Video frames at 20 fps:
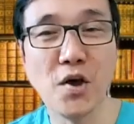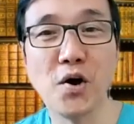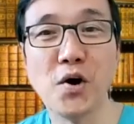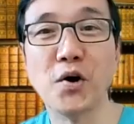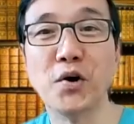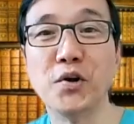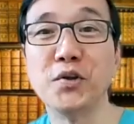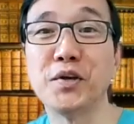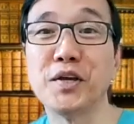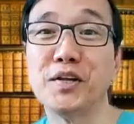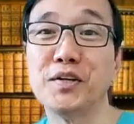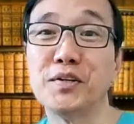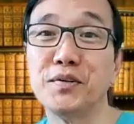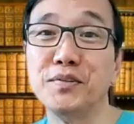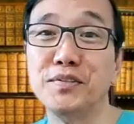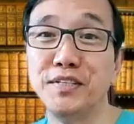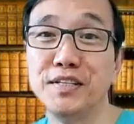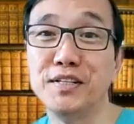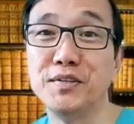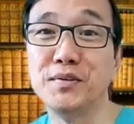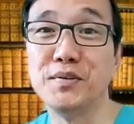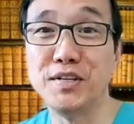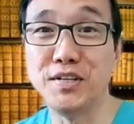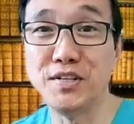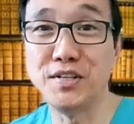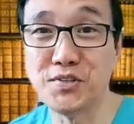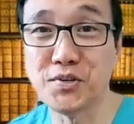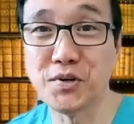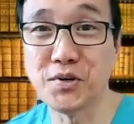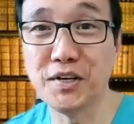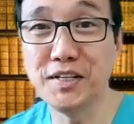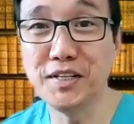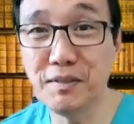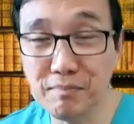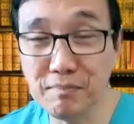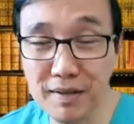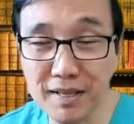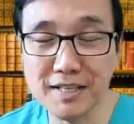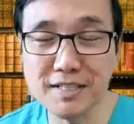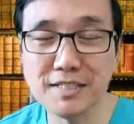or you can continue enjoying the
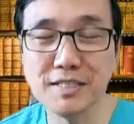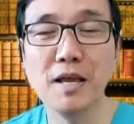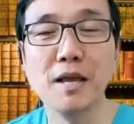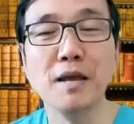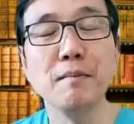place